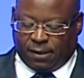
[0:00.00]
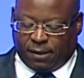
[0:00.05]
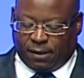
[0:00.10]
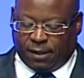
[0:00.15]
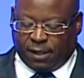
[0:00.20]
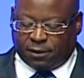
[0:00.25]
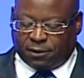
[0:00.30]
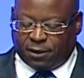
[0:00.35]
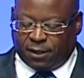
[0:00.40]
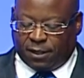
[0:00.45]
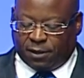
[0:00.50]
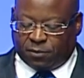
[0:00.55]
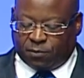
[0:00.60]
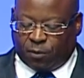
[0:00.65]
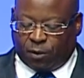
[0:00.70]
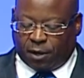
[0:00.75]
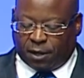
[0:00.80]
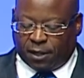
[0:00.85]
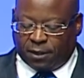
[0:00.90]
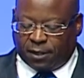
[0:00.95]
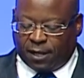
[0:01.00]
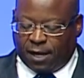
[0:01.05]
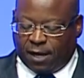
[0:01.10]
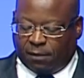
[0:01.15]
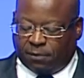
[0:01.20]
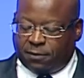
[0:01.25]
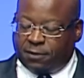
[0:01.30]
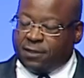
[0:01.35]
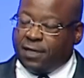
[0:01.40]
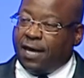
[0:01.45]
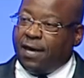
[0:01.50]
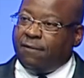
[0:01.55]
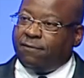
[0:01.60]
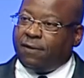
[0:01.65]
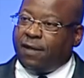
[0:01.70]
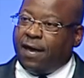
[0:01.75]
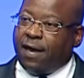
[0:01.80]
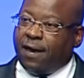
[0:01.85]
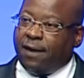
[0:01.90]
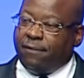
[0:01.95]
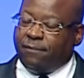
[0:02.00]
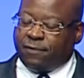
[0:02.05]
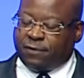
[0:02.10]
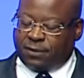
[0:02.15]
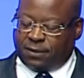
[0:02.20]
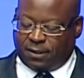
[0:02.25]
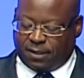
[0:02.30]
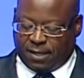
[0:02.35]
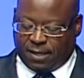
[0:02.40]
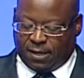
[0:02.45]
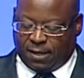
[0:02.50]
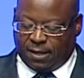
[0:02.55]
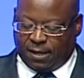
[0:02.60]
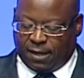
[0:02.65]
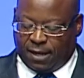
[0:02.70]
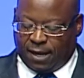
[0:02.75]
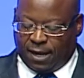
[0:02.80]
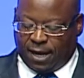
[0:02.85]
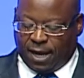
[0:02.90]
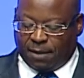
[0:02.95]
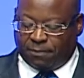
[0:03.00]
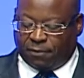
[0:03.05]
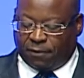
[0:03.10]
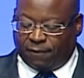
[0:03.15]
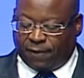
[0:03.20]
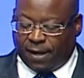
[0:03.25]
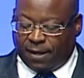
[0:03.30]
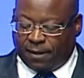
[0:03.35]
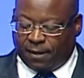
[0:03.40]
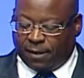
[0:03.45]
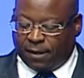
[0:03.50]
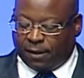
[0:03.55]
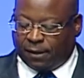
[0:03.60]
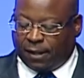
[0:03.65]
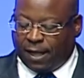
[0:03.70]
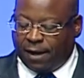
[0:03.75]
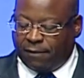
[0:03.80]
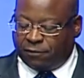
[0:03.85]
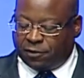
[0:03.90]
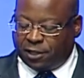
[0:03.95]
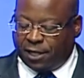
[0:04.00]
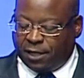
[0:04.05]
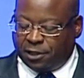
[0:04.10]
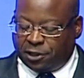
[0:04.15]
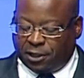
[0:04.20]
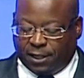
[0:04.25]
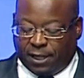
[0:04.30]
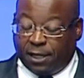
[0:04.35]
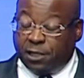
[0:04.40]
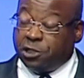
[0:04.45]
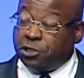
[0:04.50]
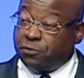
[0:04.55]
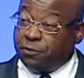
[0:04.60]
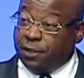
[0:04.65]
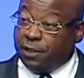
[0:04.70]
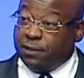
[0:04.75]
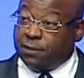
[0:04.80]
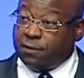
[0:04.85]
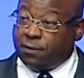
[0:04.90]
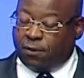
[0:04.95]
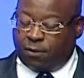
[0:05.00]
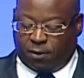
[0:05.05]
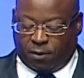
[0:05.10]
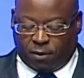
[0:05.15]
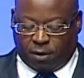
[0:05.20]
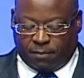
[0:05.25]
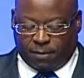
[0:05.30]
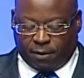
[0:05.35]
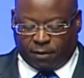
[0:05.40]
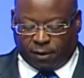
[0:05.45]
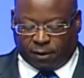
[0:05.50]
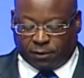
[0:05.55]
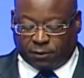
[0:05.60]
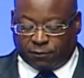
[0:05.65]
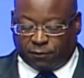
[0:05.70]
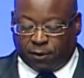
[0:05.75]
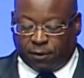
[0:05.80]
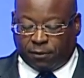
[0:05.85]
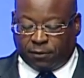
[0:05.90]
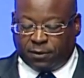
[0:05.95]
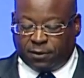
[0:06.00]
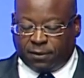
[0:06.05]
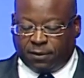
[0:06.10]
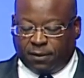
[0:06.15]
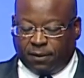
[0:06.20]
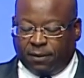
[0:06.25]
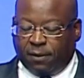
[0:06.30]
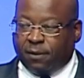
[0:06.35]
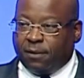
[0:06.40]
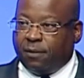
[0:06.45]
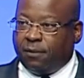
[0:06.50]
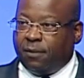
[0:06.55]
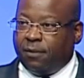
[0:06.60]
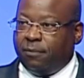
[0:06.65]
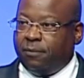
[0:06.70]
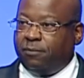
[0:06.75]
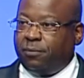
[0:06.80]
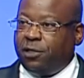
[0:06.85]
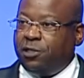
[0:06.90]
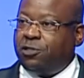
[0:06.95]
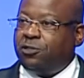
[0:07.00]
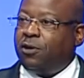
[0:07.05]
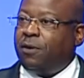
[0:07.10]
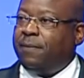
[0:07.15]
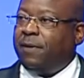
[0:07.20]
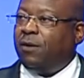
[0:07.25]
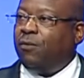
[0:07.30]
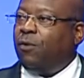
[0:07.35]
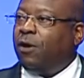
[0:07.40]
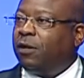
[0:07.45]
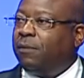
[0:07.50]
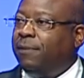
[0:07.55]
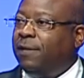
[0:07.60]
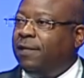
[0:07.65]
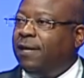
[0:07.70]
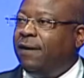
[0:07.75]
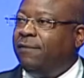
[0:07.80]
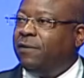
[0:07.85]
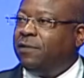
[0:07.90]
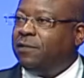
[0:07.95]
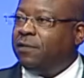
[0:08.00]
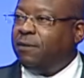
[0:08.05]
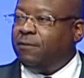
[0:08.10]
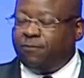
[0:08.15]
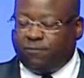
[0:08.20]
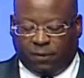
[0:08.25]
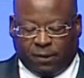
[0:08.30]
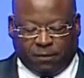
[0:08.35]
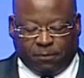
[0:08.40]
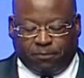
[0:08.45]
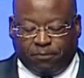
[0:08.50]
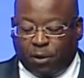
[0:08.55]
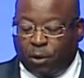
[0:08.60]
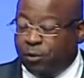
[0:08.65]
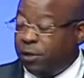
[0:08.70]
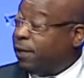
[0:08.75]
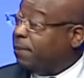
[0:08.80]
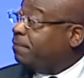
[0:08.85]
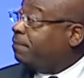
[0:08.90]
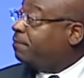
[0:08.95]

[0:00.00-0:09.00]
NHTSA is working to help save lives and prevent life-changing injuries on America's roads. Please join me in welcoming David to the podium.